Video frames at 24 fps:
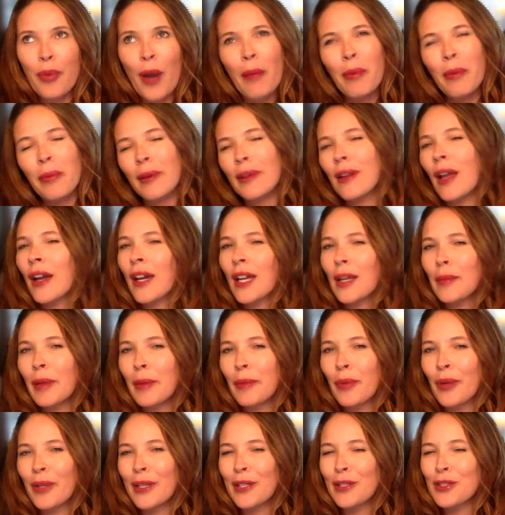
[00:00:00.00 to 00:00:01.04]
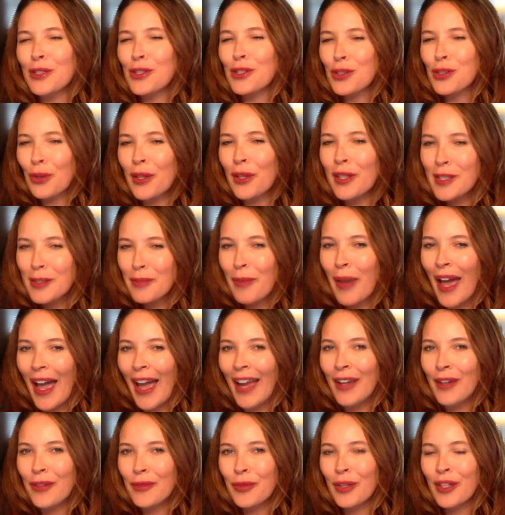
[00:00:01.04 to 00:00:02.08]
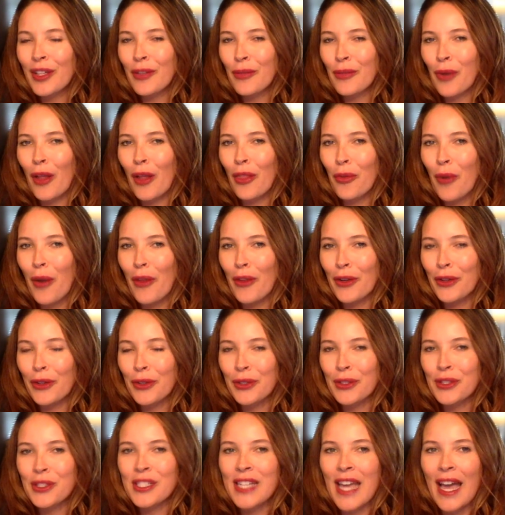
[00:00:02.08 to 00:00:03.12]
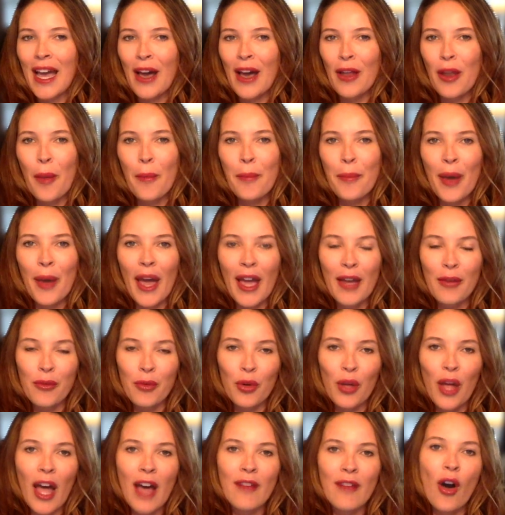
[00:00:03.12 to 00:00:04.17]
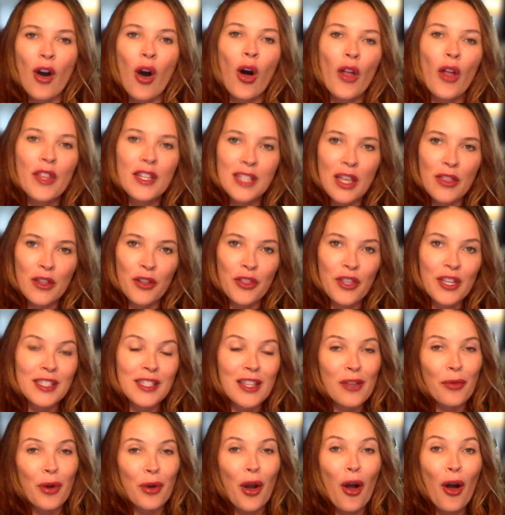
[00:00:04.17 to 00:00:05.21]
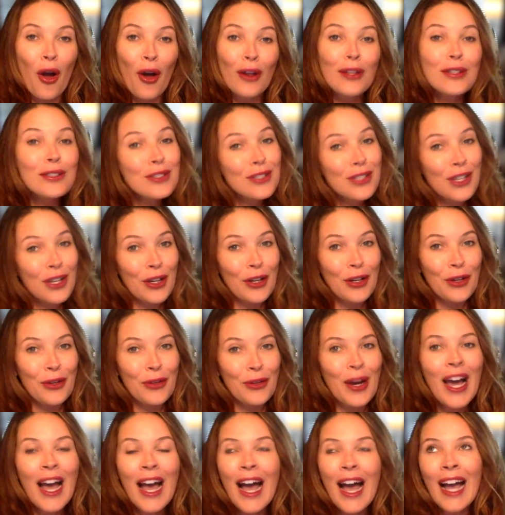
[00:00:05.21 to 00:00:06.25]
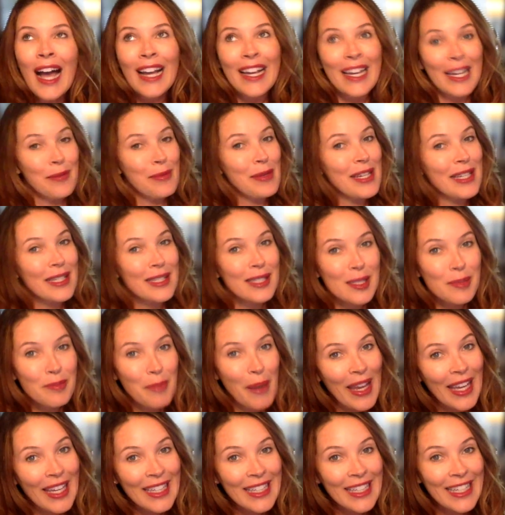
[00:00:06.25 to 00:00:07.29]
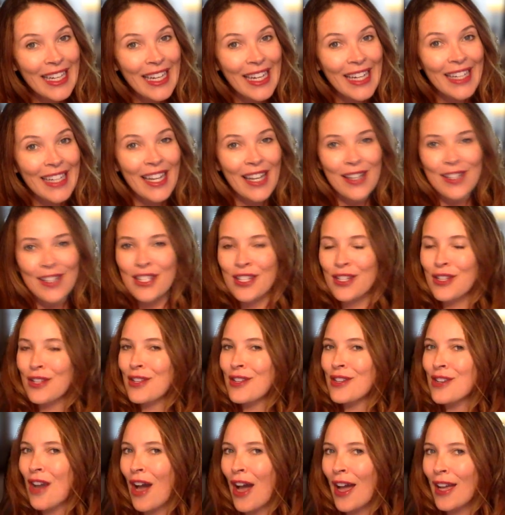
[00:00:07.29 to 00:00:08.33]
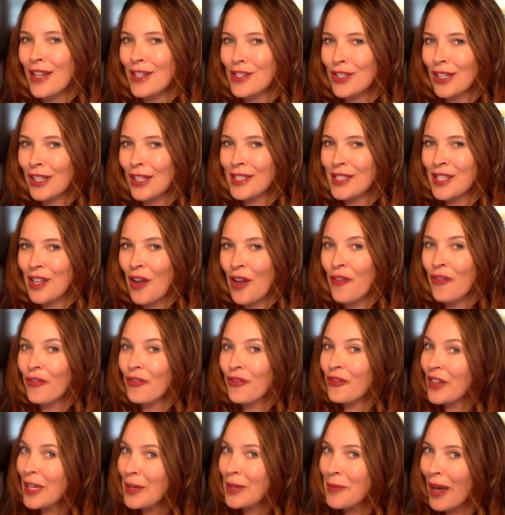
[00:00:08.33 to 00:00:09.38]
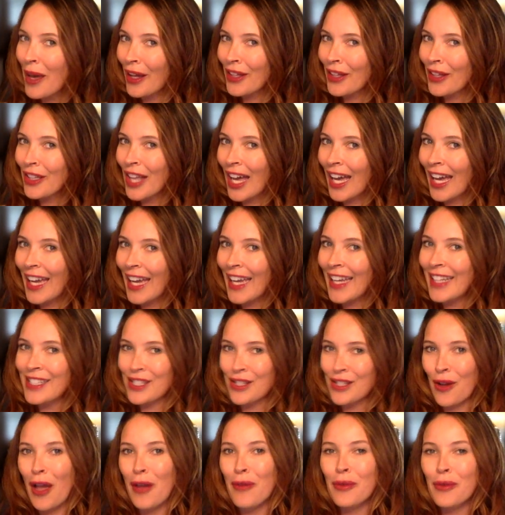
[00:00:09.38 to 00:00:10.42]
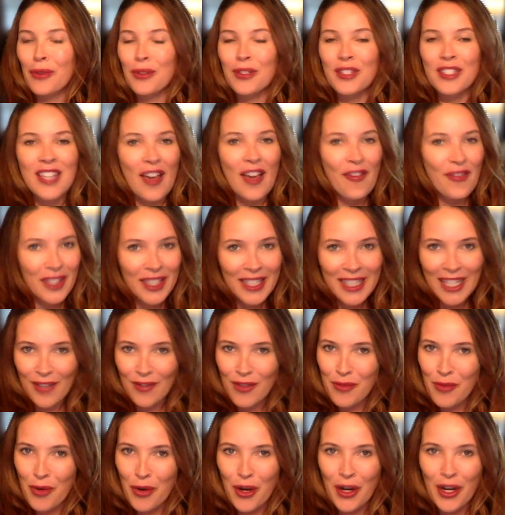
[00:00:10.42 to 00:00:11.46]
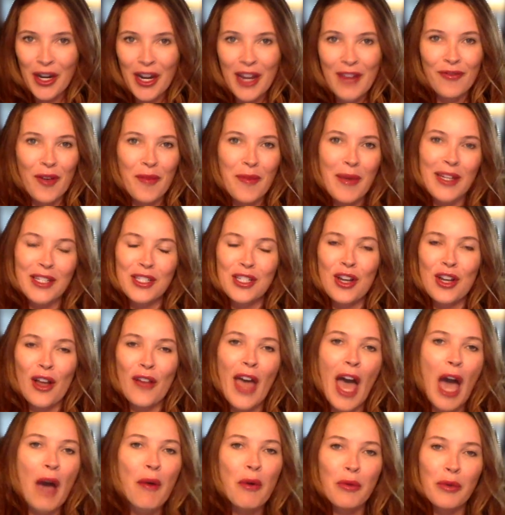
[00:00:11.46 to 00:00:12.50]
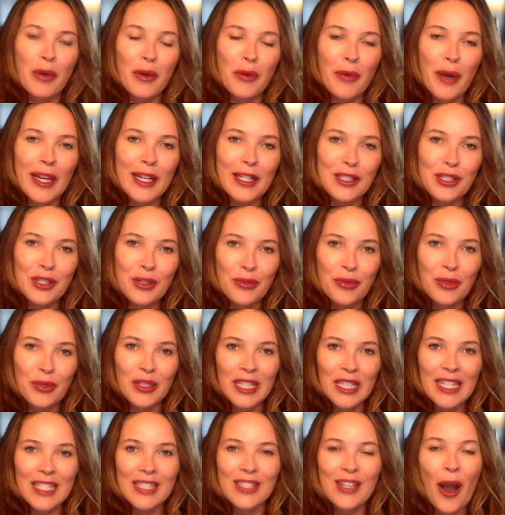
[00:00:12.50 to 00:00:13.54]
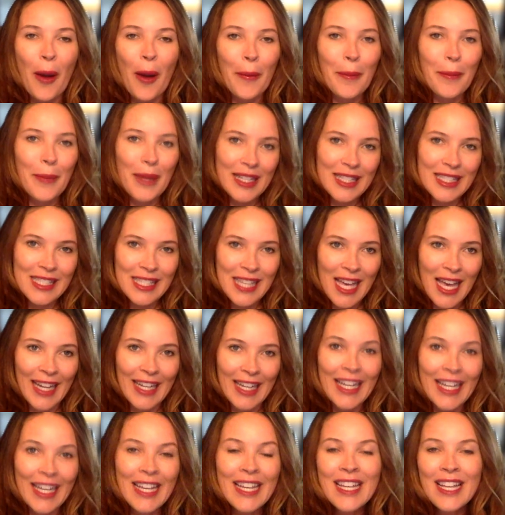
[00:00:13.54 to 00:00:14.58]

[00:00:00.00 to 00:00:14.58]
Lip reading: Probably not going to be bringing shorts back while the weather cools down, but we'll have all these other things. And then we're also going to be expanding to not just a female line. So I will definitely give you more information on that when we're ready to release our men's line.